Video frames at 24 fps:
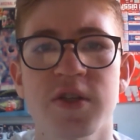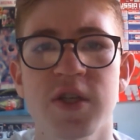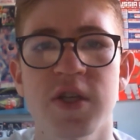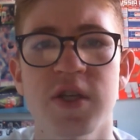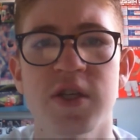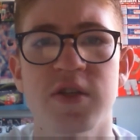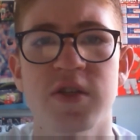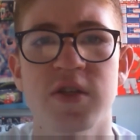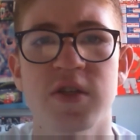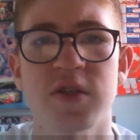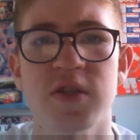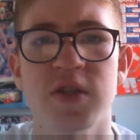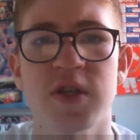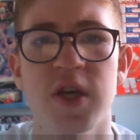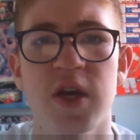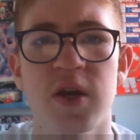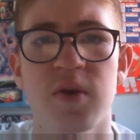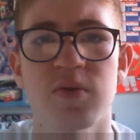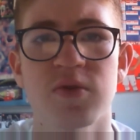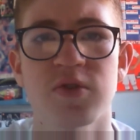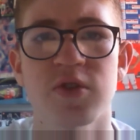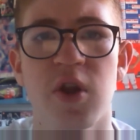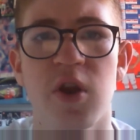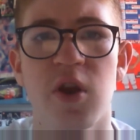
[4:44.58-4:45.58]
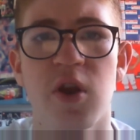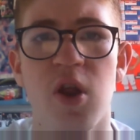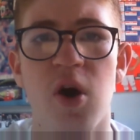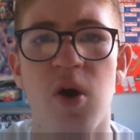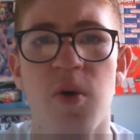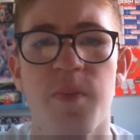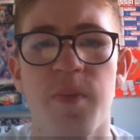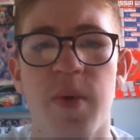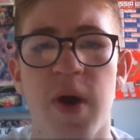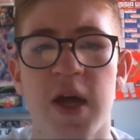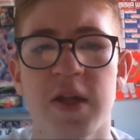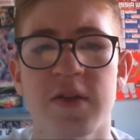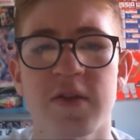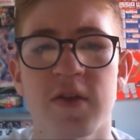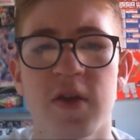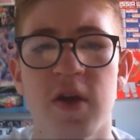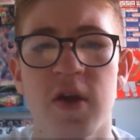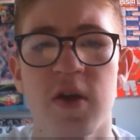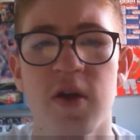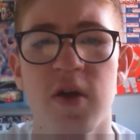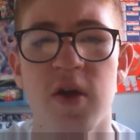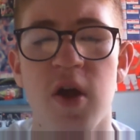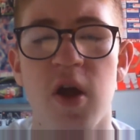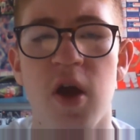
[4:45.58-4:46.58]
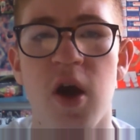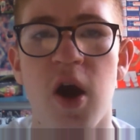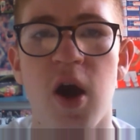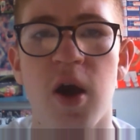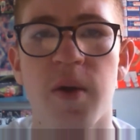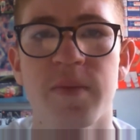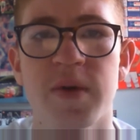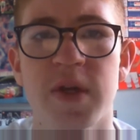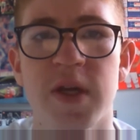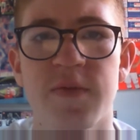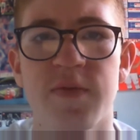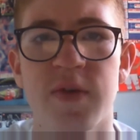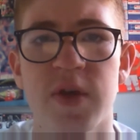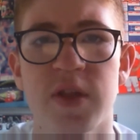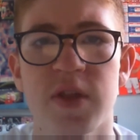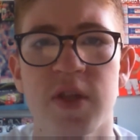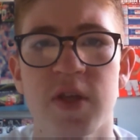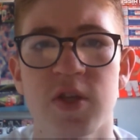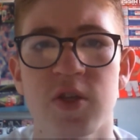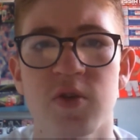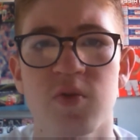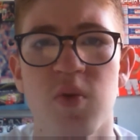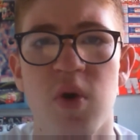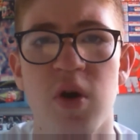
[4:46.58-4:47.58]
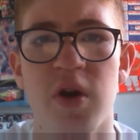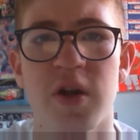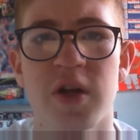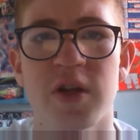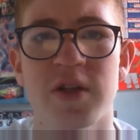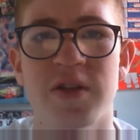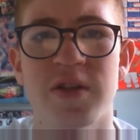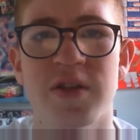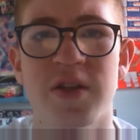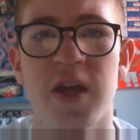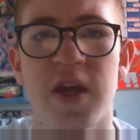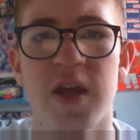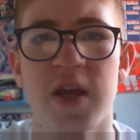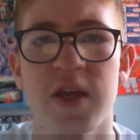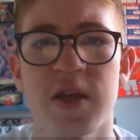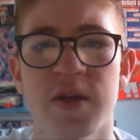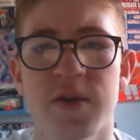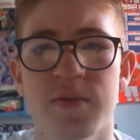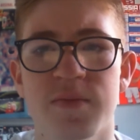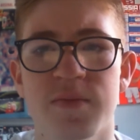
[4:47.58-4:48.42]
season's kit was a lot better. I'm giving this one a D.